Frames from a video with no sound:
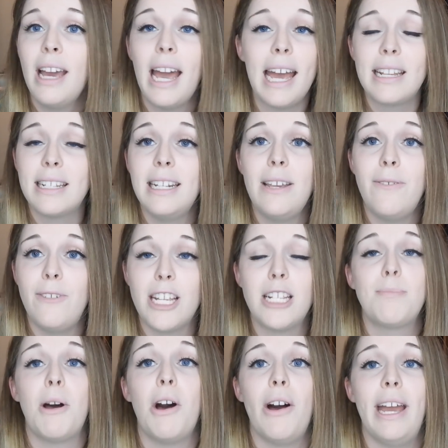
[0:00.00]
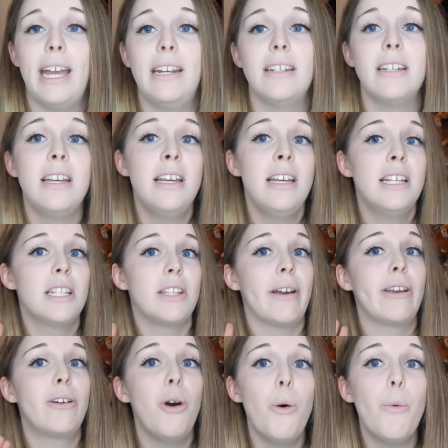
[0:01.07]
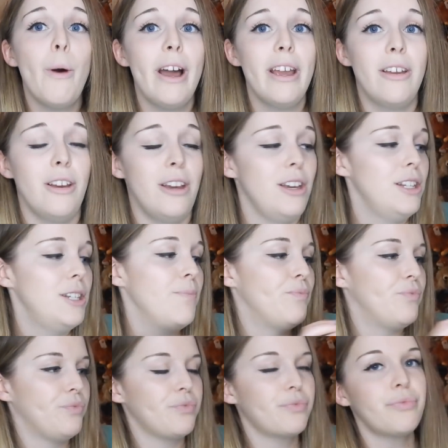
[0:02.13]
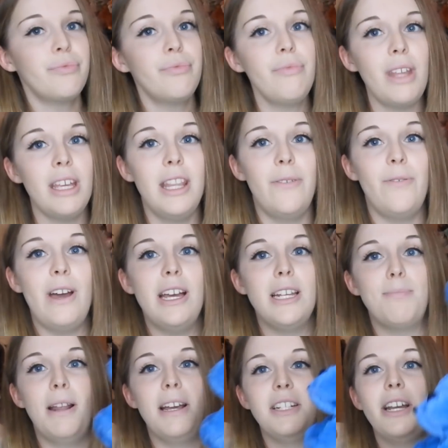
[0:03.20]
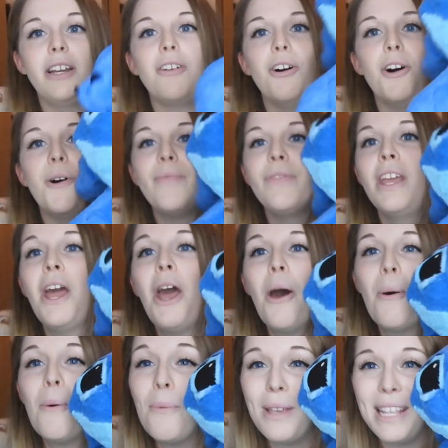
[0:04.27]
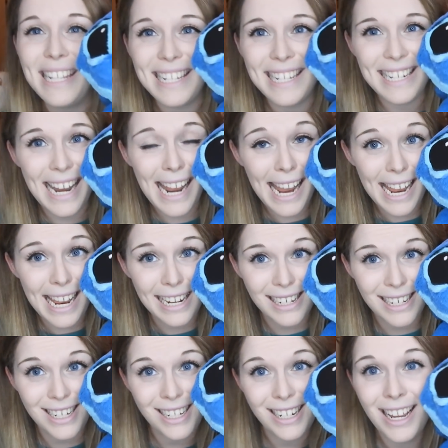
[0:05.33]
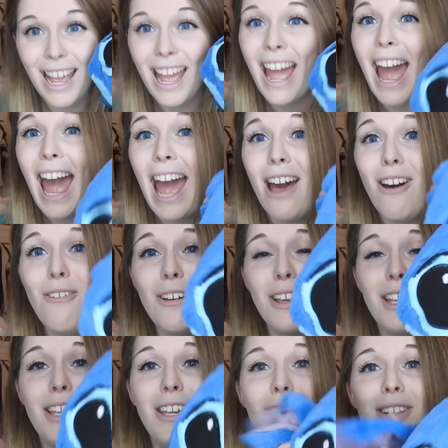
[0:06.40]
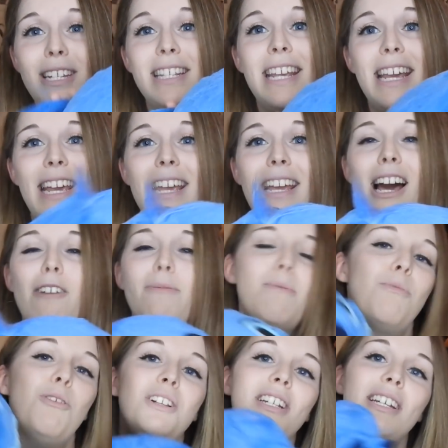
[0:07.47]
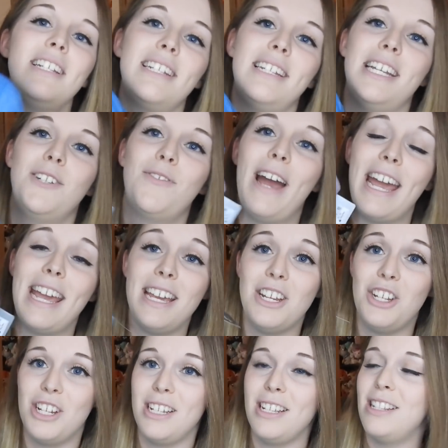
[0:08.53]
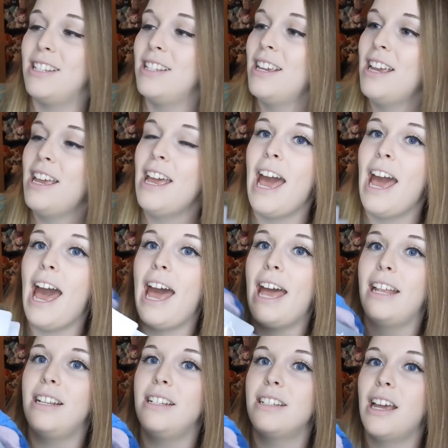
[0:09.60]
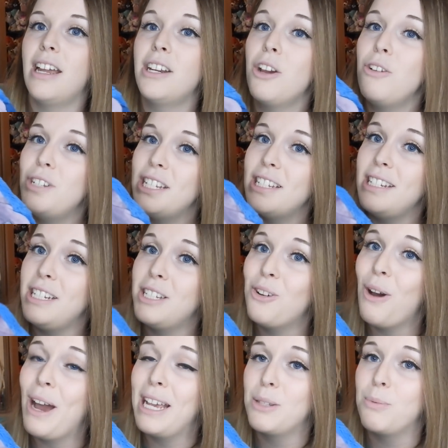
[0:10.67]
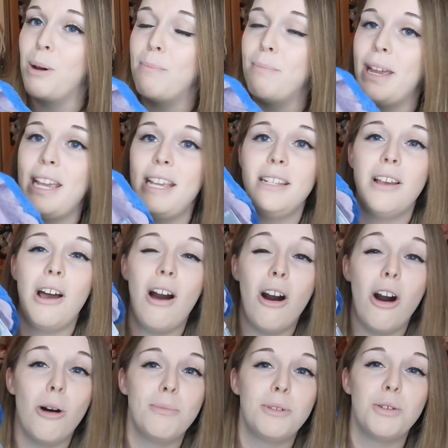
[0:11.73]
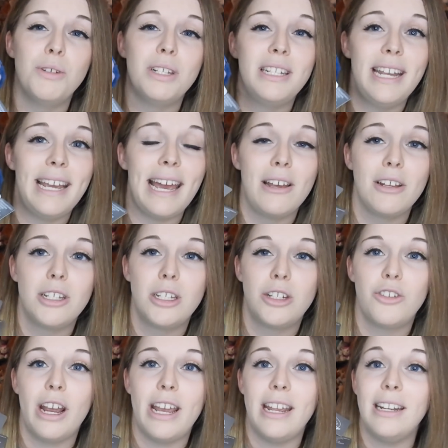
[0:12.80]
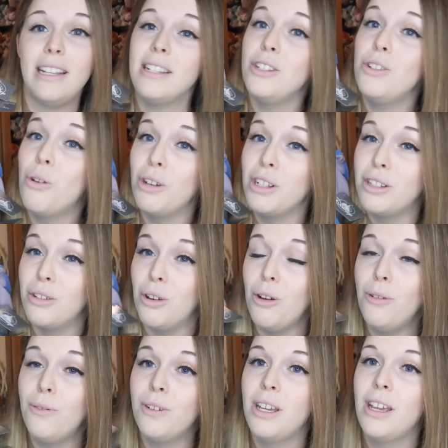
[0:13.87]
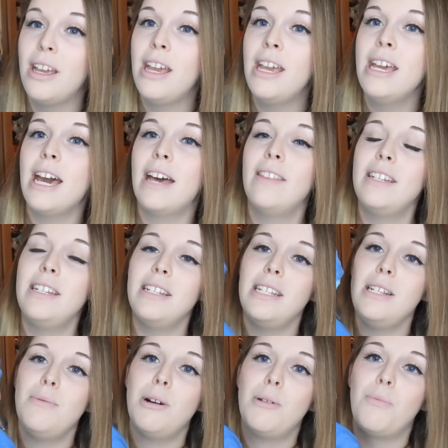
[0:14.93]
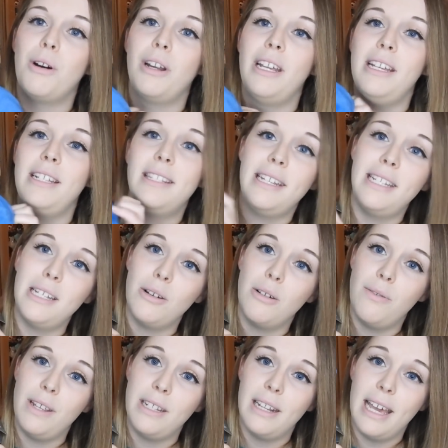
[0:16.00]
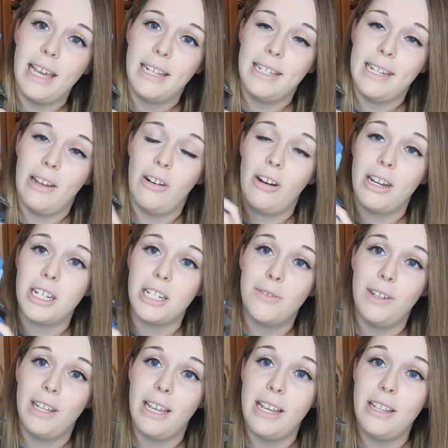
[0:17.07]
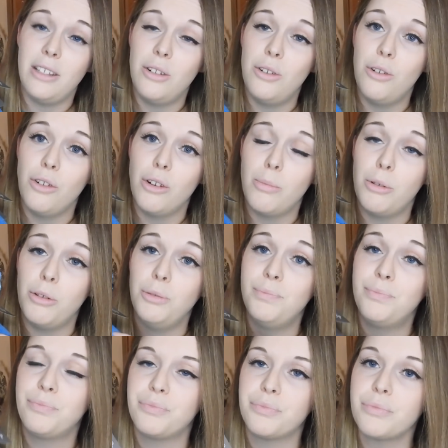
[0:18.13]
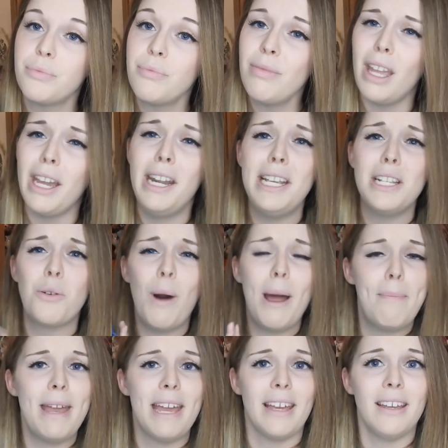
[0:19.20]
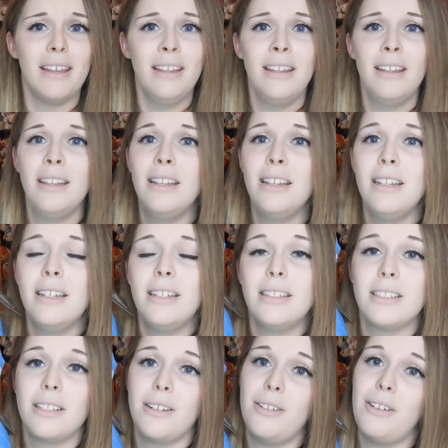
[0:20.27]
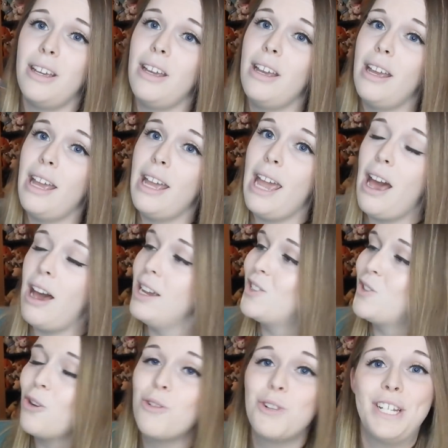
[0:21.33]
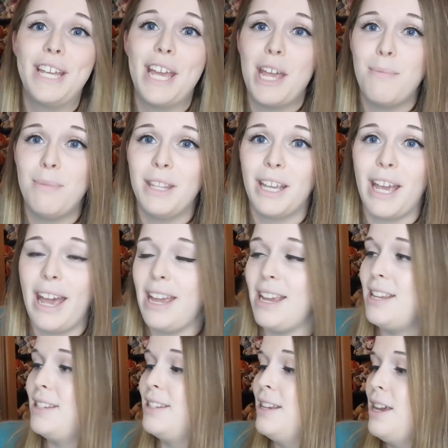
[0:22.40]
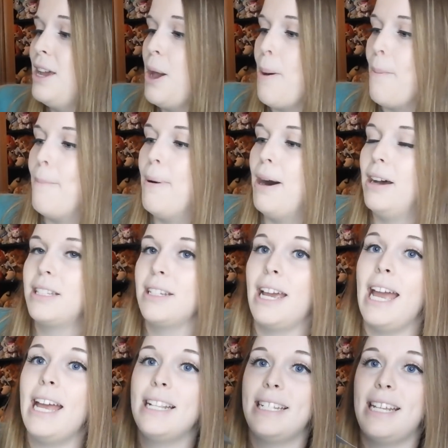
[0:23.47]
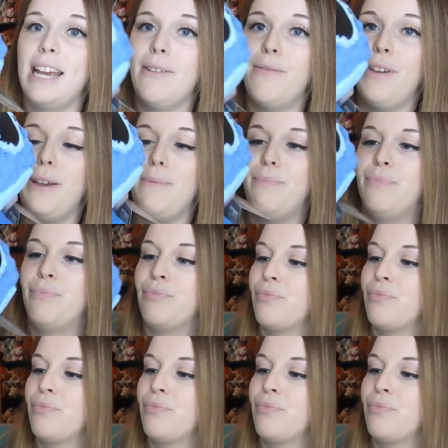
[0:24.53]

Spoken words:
I had to leave things behind. So I got what I could, and the first plush I got was Stitch. How cute is he? I've been wanting a Stitch for ages, and I know Disney still has one, but his arms sort of stick out straight and he's not as soft. And the Disney World one, he's sitting with his legs down, and I just think he's adorable. And he's quite big, so I struggled to get him in the case, but I had to have him.